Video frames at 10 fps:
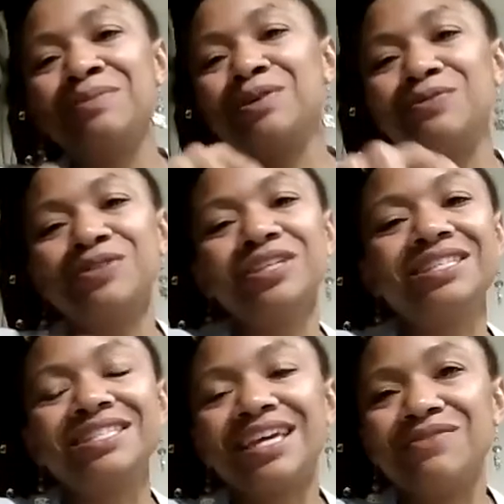Hopefully
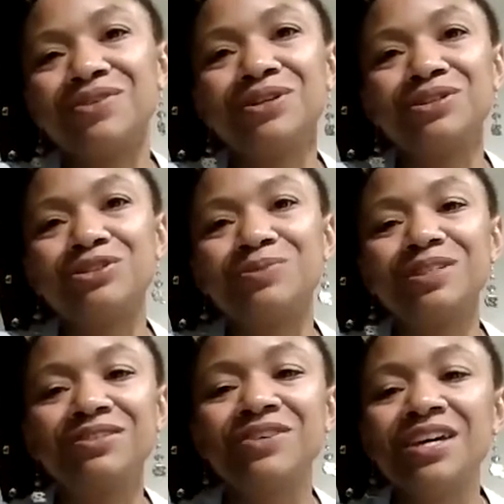this gave you a little bit
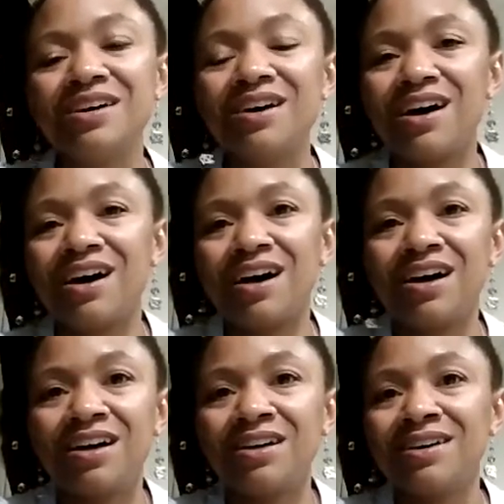
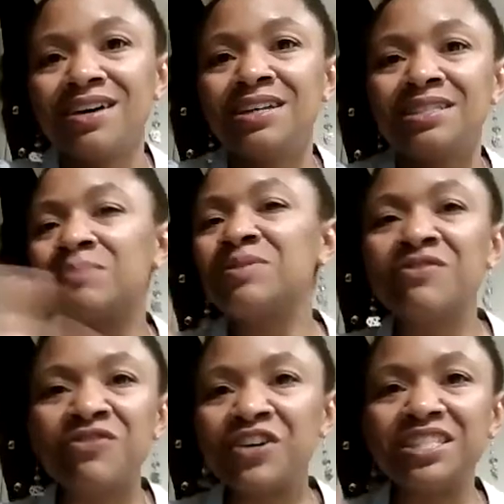of
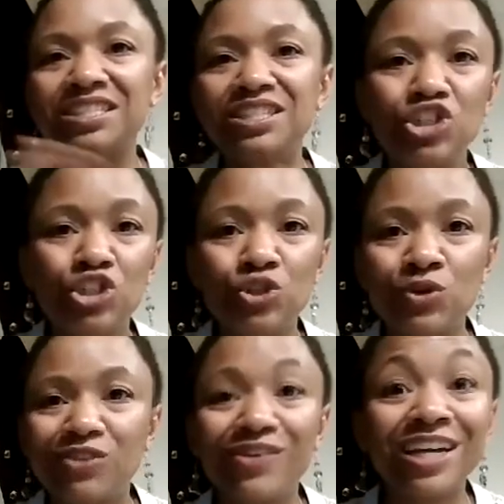something fun to do
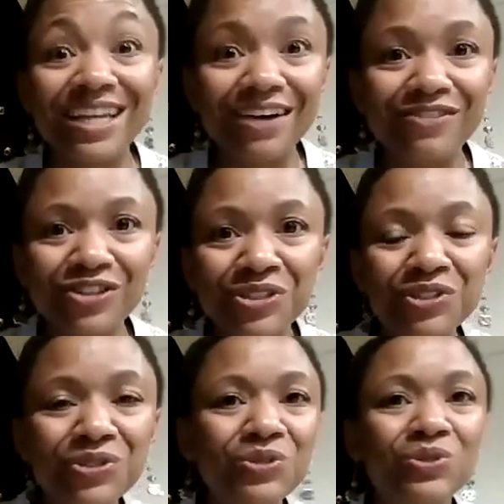on a rainy
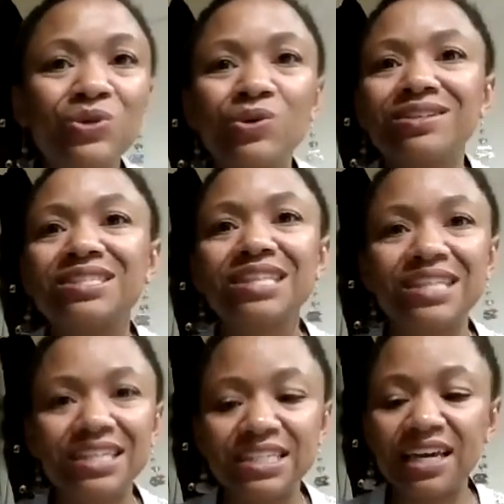afternoon or a
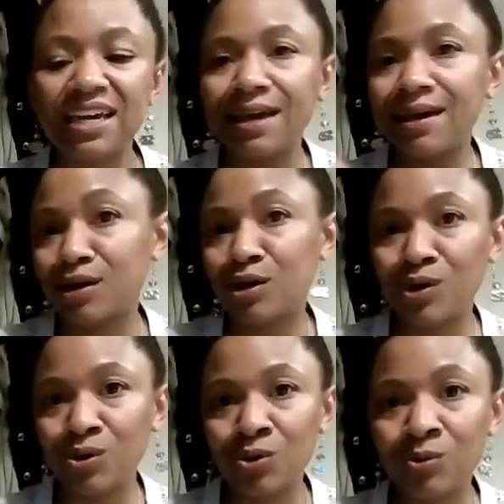sunny day at
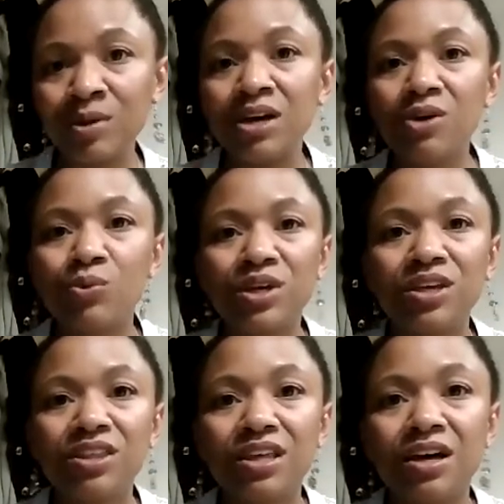home with
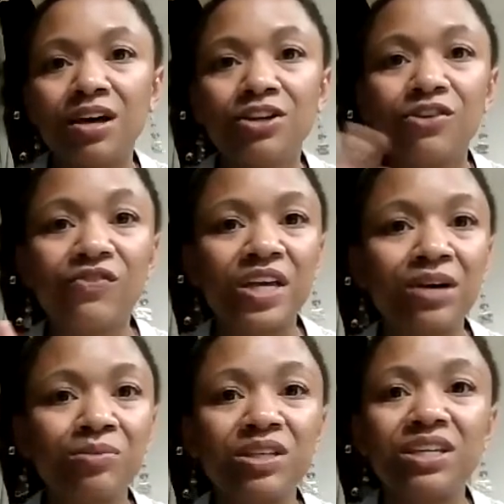your
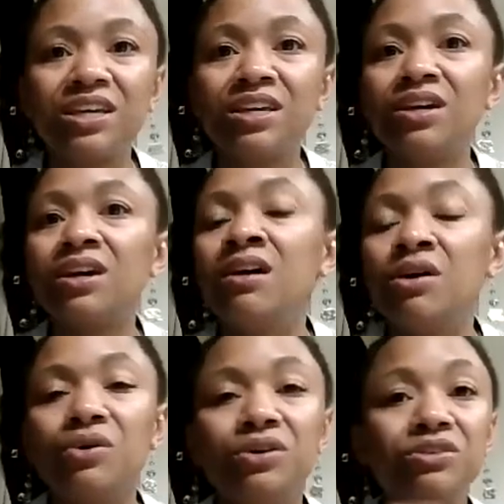family
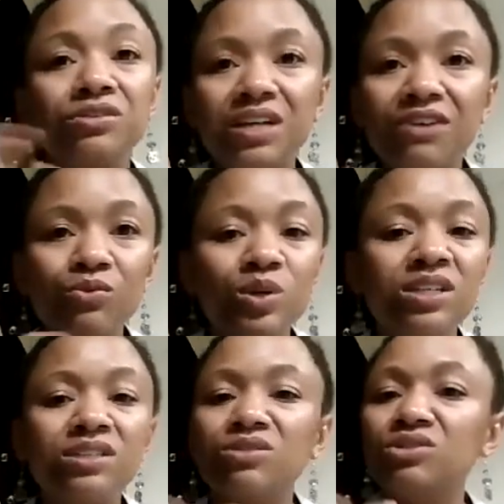or your loved
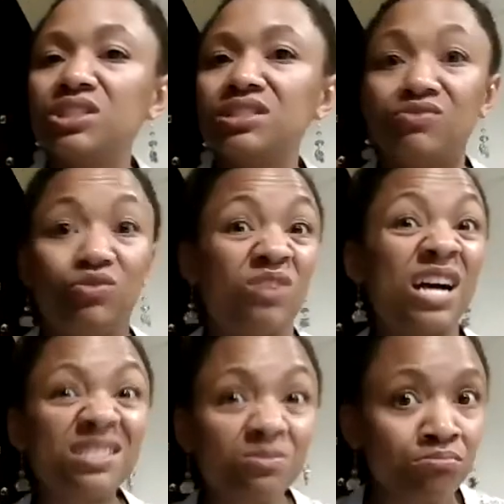ones, or just if you've got
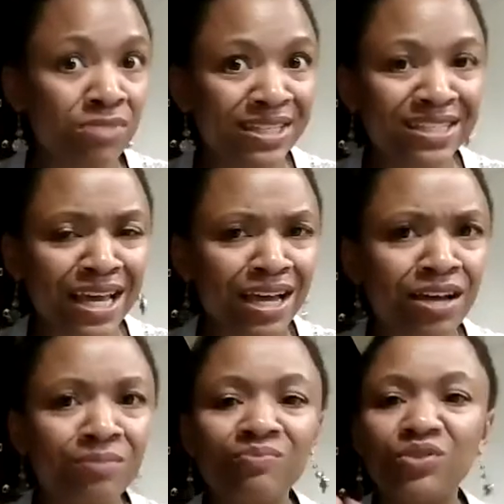some me
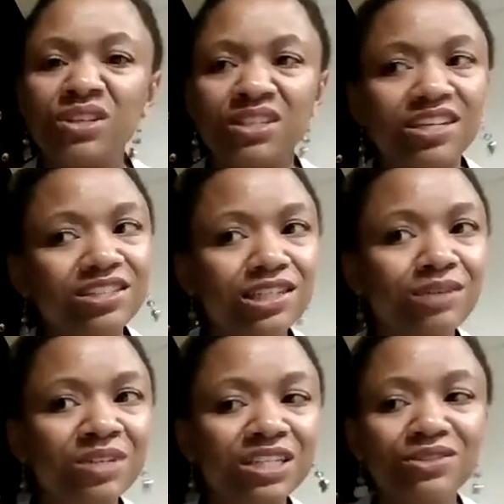time, you can nestle up
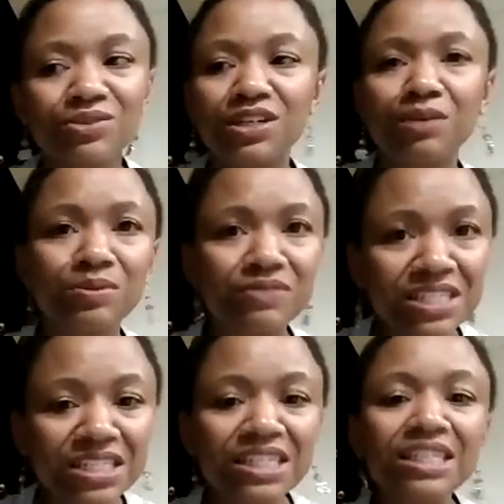next to a cup of
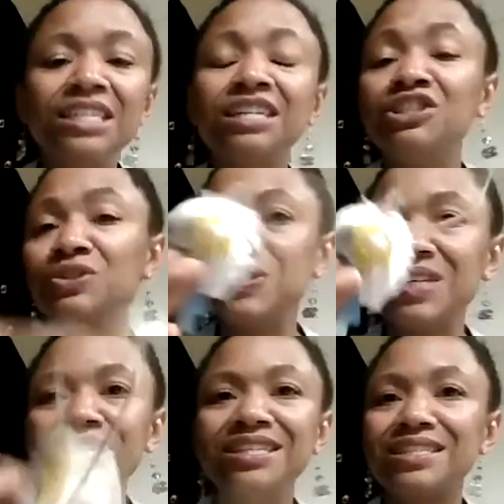tea and do
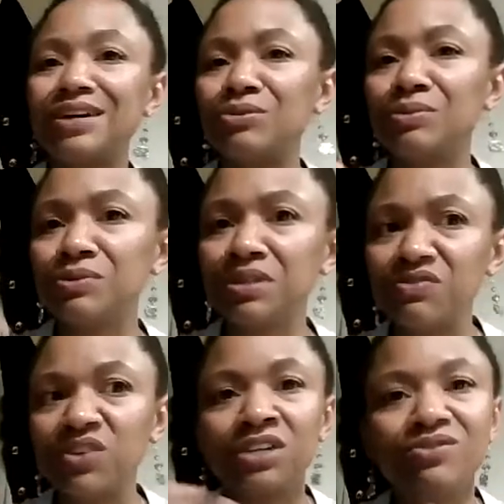this. That would be really
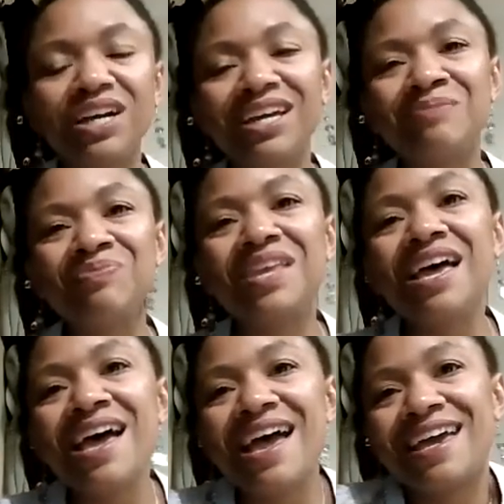fun, right?
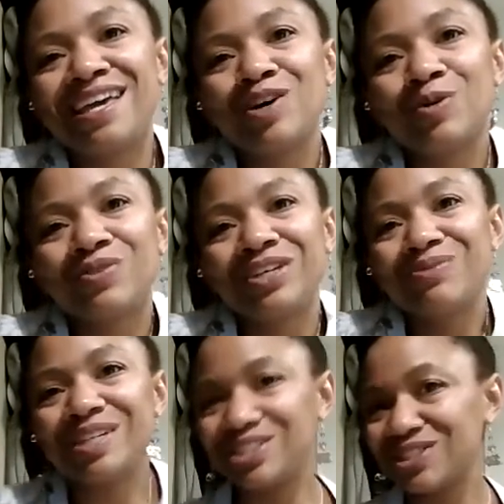And hopefully it
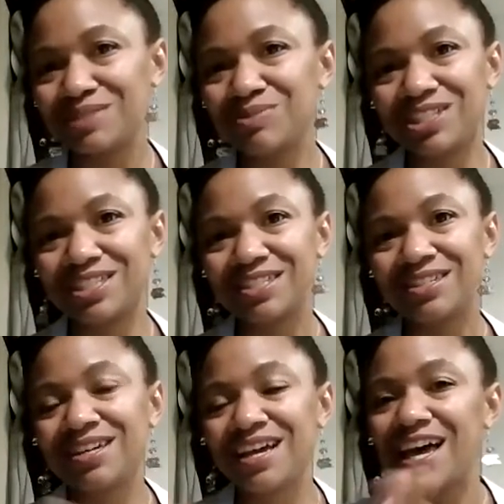brings you some cheer.
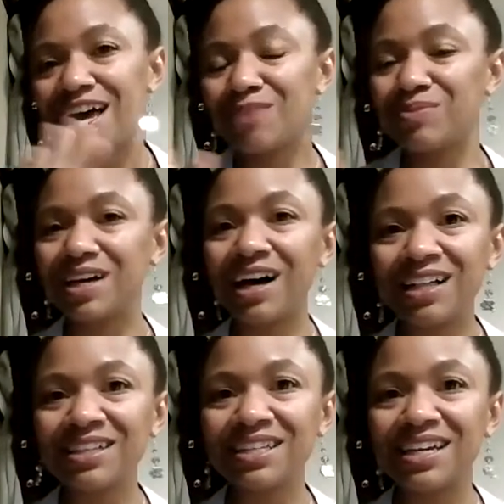Happy
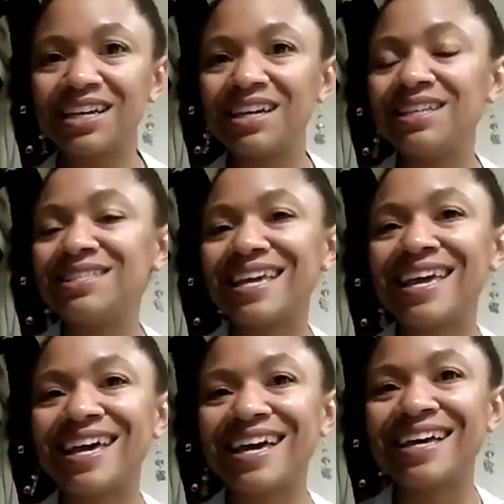holidays
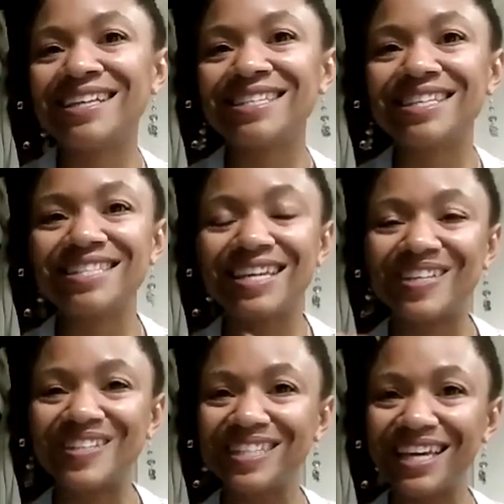and take
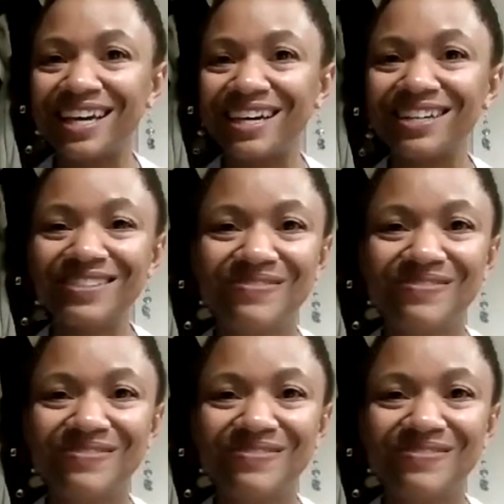good care.